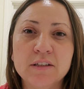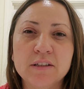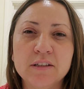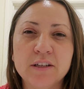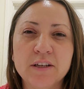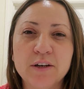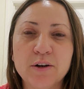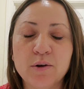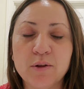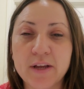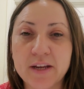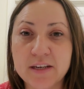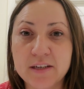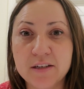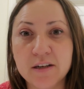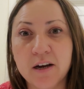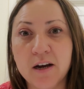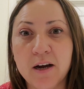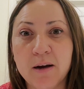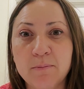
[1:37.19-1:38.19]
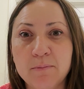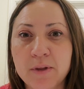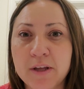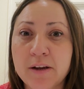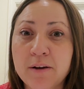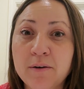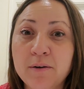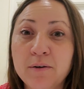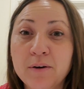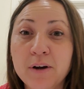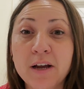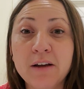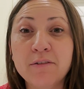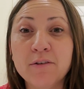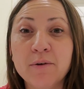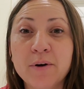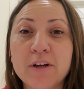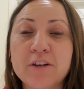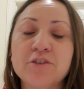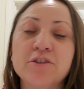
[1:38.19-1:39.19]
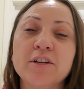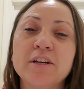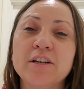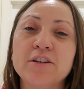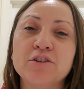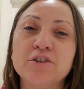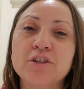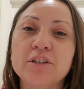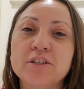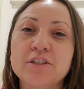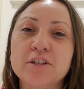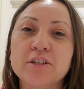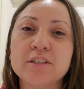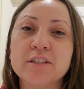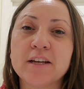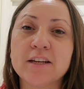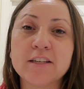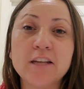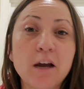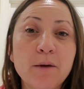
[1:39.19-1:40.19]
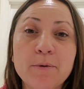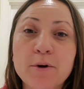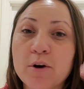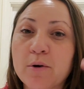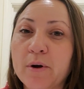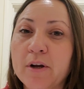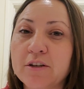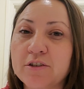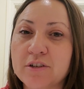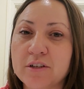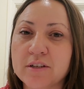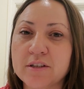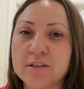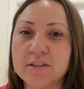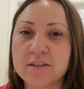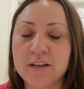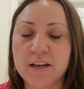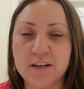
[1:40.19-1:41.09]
like dumb, like, "Oh, I have a question." She's just like, "Tell me your questions."